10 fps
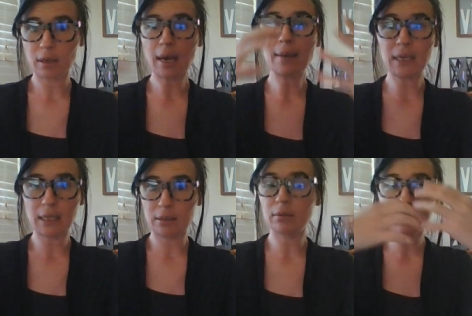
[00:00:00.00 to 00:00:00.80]
I
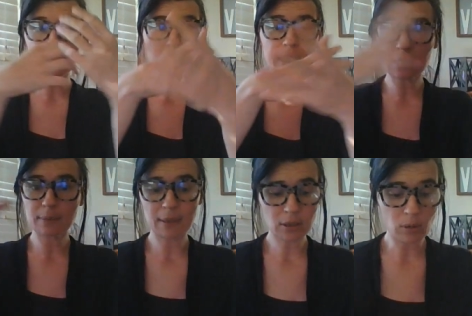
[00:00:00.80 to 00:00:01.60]
mean, sounds like it's
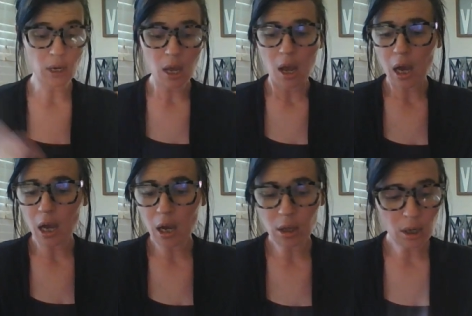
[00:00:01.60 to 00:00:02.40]
about to go
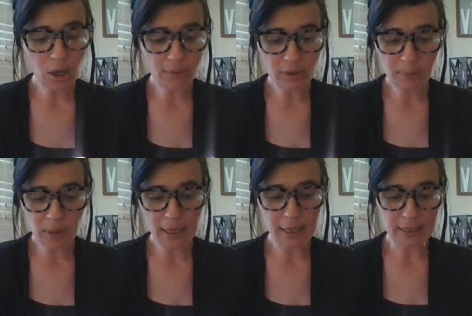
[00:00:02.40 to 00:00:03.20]
all over the
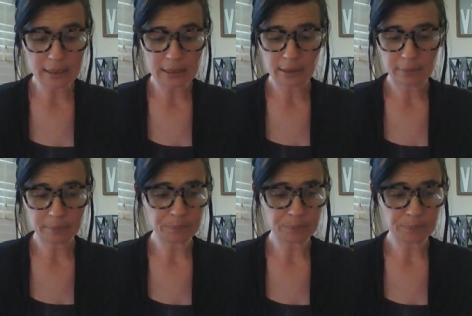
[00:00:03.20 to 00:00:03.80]
place.